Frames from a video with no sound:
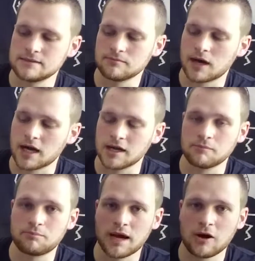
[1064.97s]

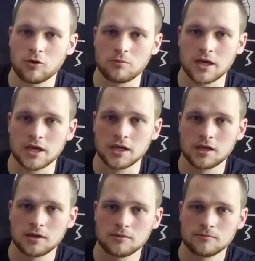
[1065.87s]
my power bank.